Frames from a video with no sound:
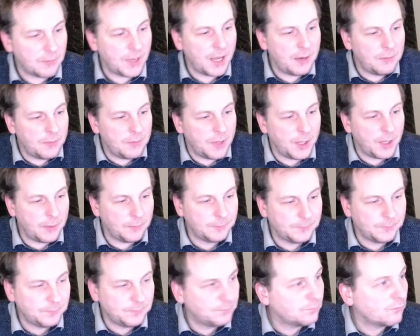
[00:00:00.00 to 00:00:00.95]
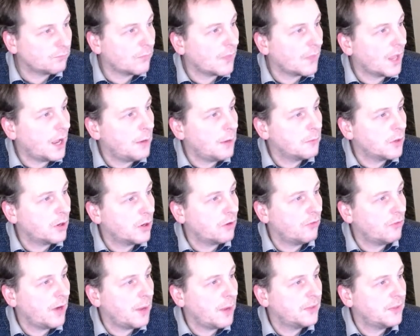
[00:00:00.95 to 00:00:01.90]
I'm gonna
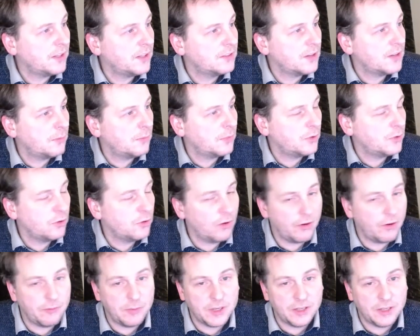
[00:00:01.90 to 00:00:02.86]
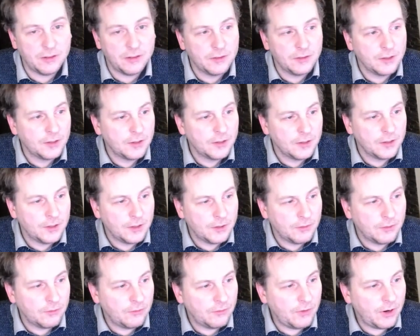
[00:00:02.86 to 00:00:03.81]
ramp this up. You have been
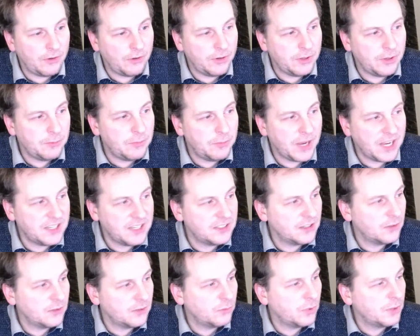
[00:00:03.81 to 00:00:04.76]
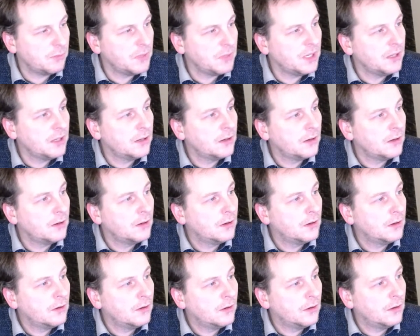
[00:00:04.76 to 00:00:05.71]
very patient with me,
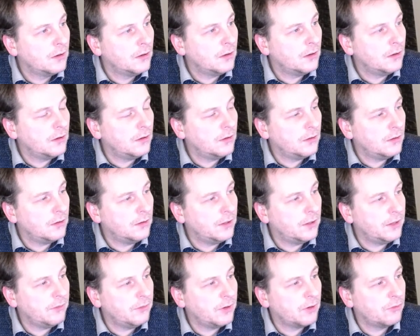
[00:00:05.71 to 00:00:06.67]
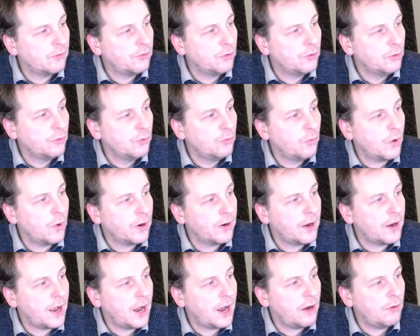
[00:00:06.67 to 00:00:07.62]
living through
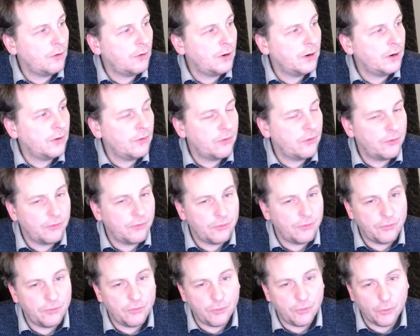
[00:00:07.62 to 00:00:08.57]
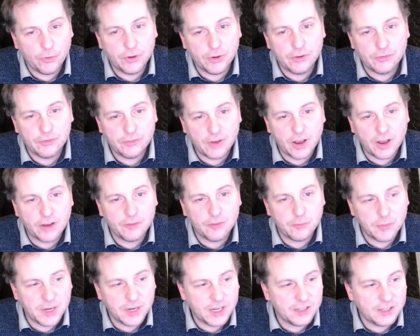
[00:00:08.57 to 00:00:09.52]
1 hour and 35
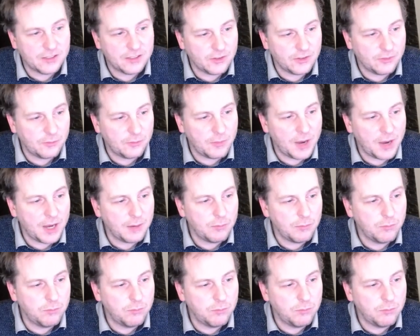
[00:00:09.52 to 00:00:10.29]
minutes of my